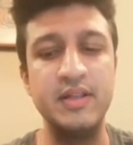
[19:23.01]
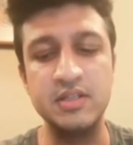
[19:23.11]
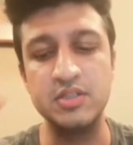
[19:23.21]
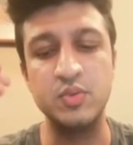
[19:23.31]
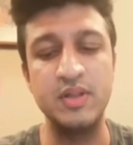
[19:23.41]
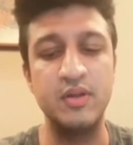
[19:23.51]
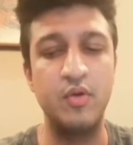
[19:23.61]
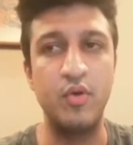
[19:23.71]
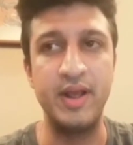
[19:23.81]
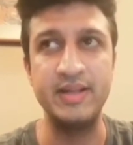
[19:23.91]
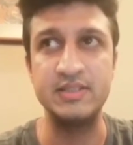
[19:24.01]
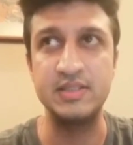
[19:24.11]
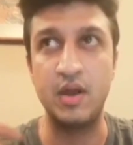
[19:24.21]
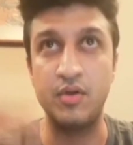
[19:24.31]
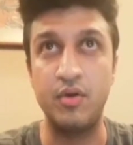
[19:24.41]
this is where the road
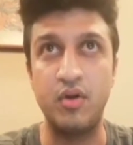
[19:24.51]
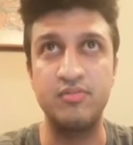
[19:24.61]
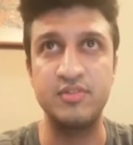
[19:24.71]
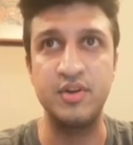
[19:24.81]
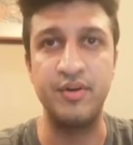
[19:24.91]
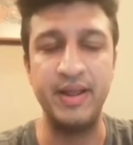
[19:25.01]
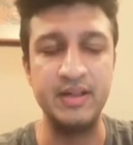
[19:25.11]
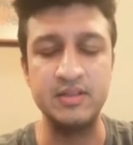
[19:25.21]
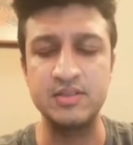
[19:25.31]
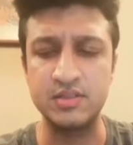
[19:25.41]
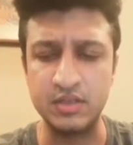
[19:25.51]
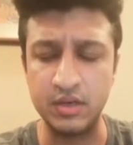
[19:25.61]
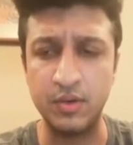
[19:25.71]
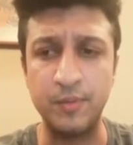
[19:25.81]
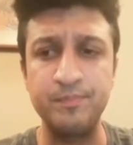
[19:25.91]
ends, now you're off the rails.
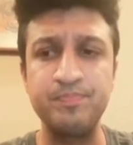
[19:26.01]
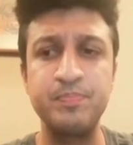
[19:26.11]
No.